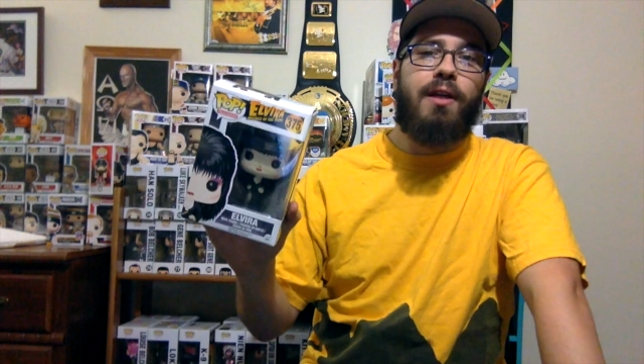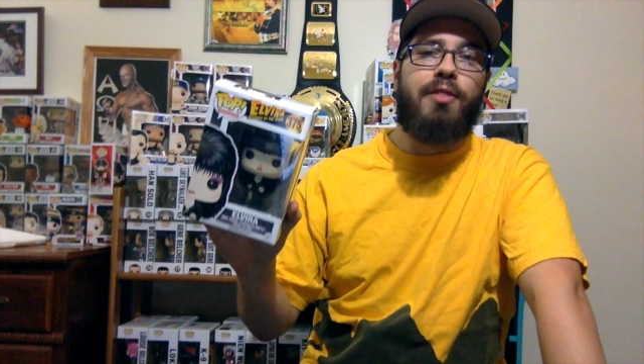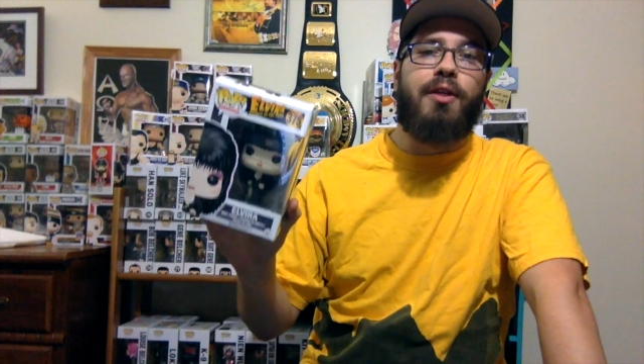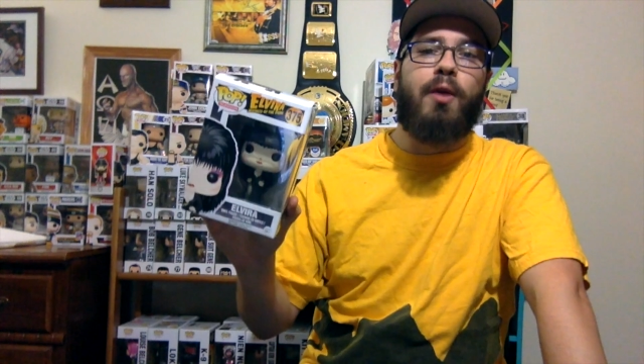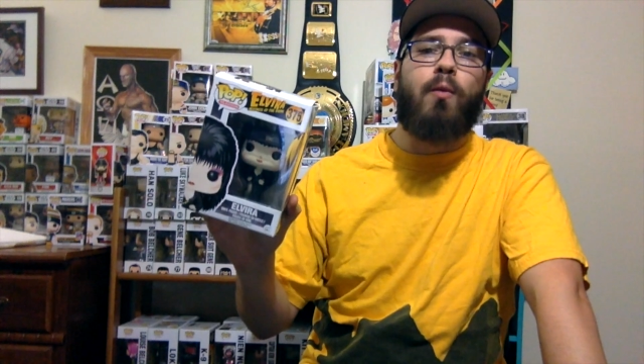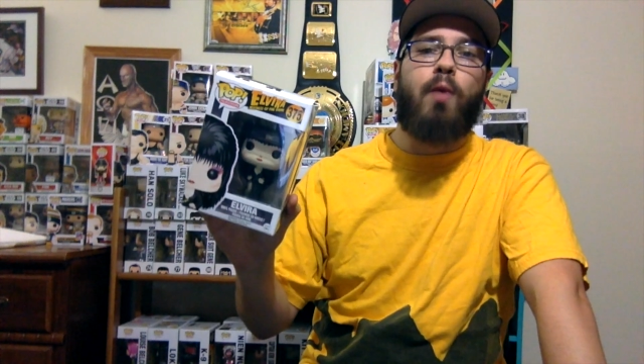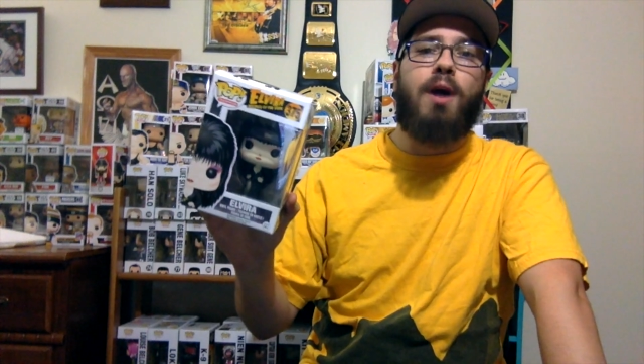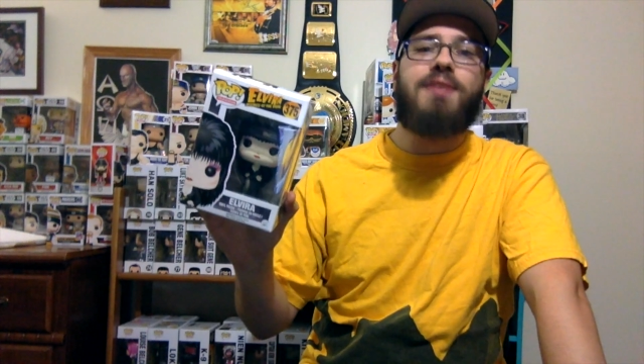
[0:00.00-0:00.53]

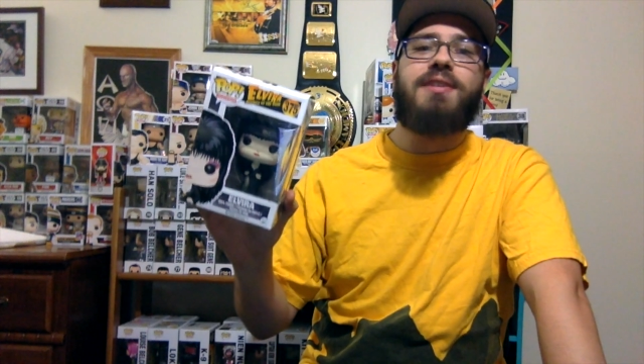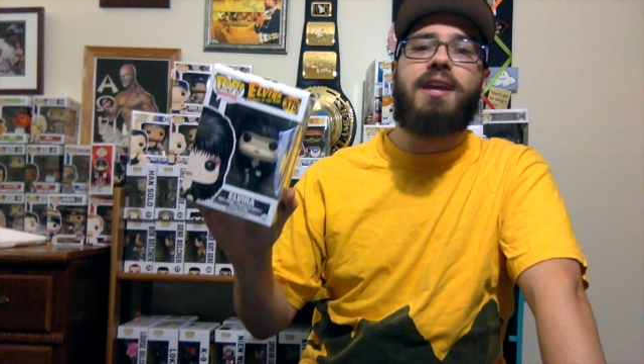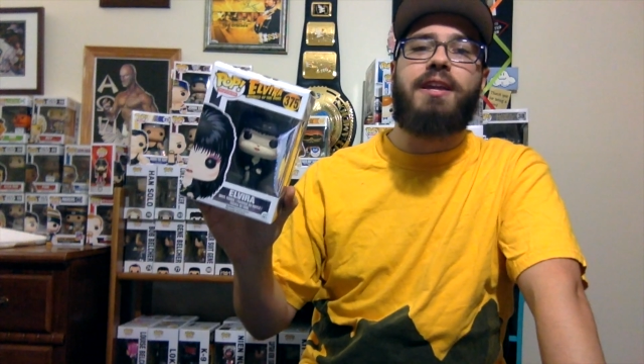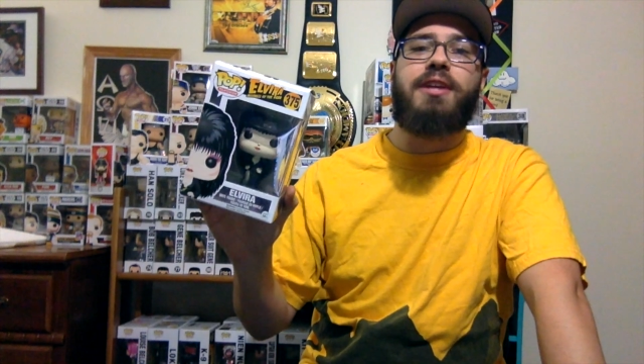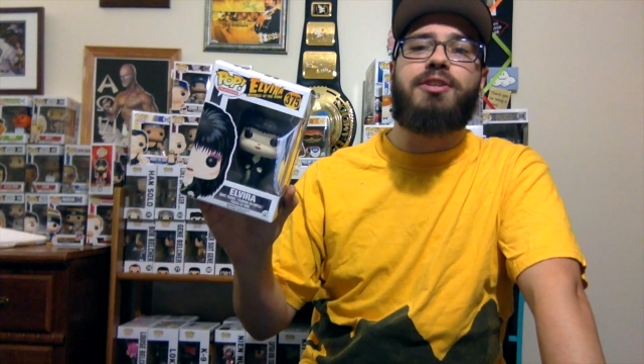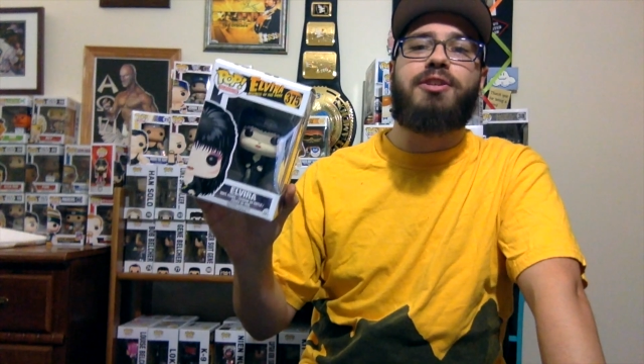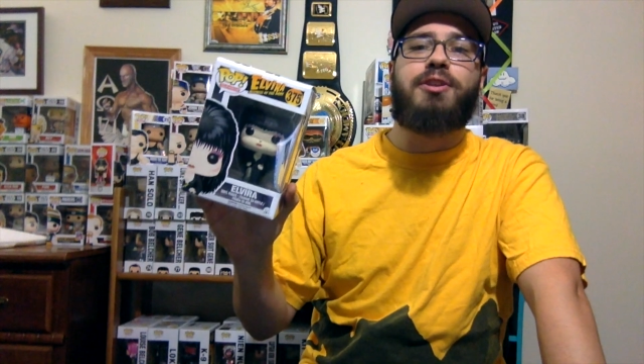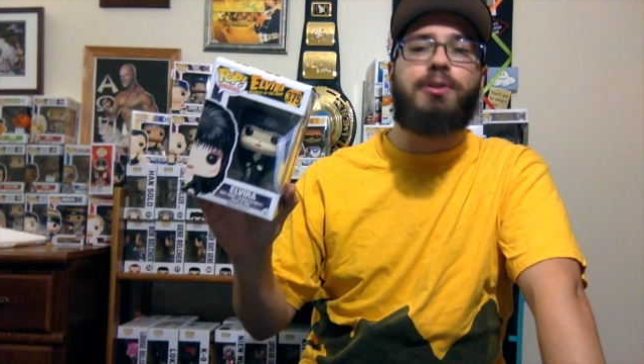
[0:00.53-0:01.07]
There was
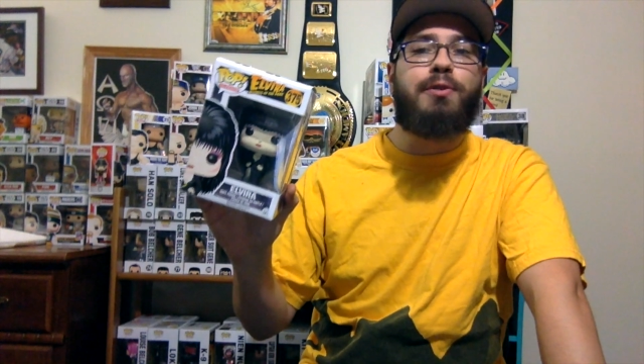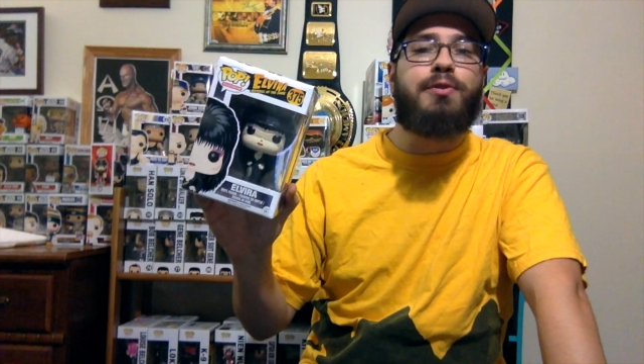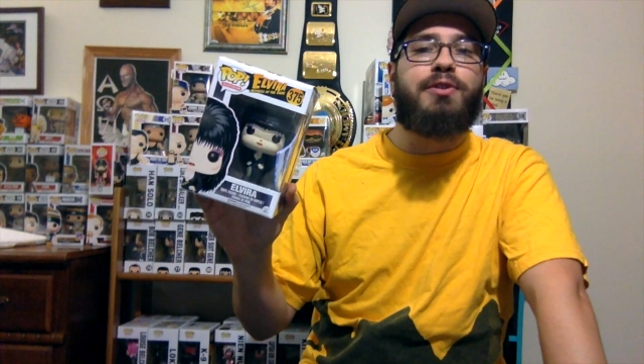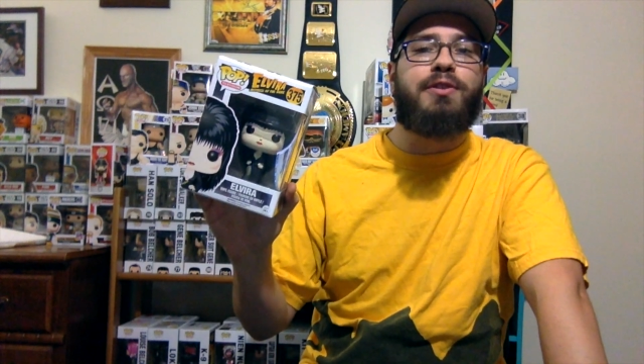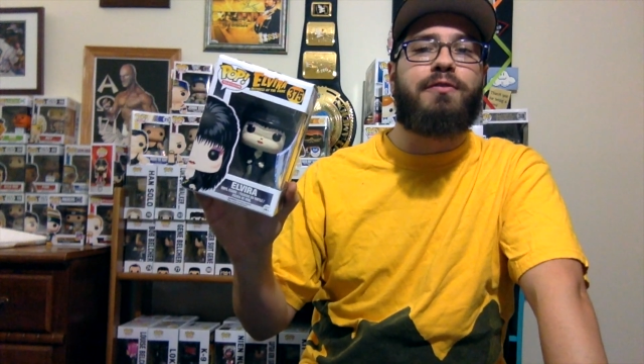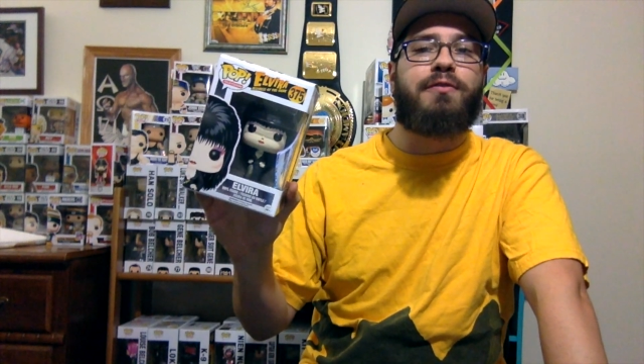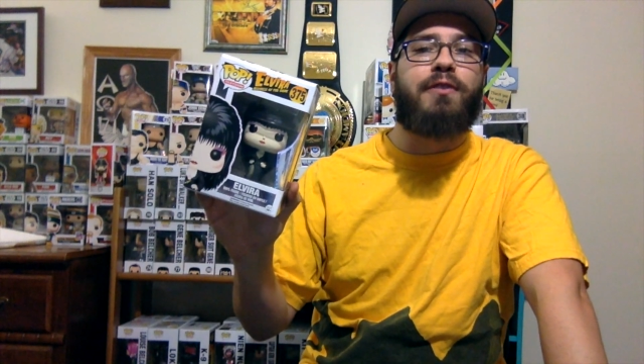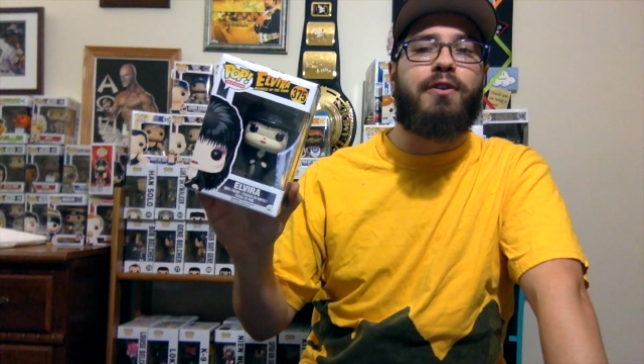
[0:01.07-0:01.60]
an
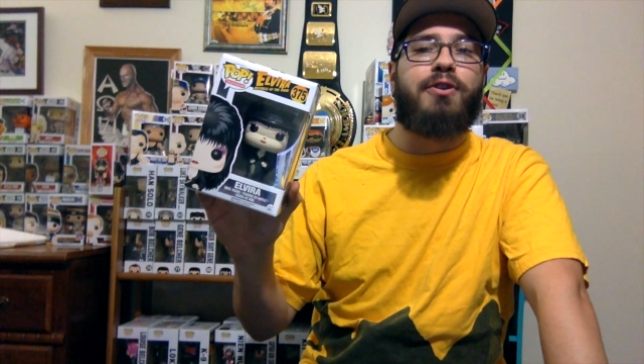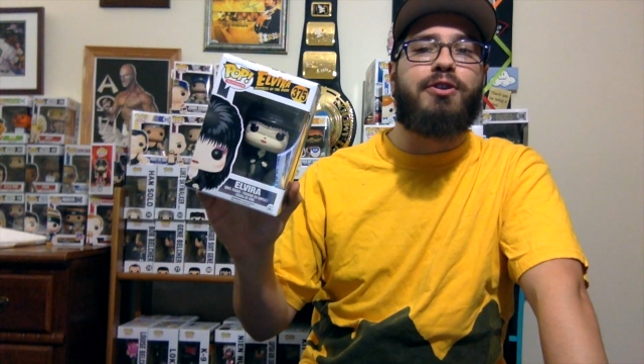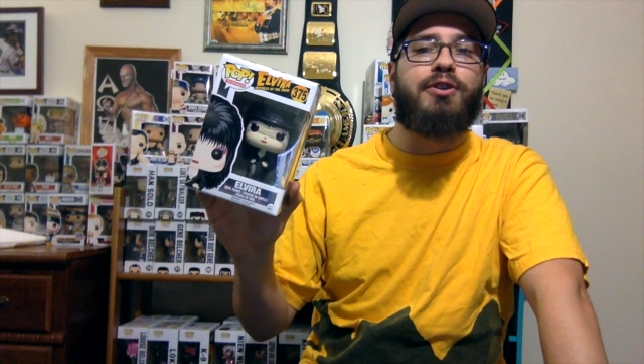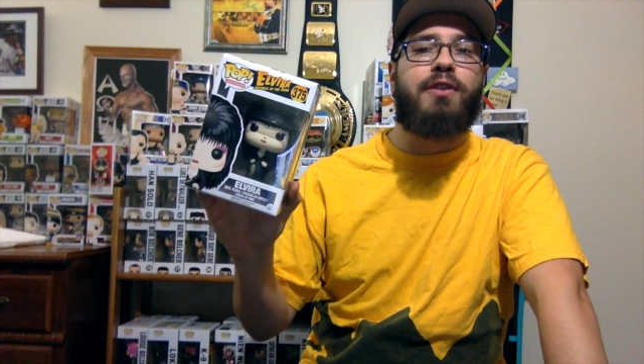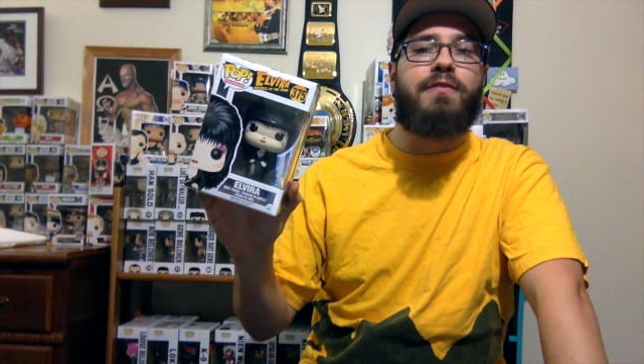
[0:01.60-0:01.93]
exclusive version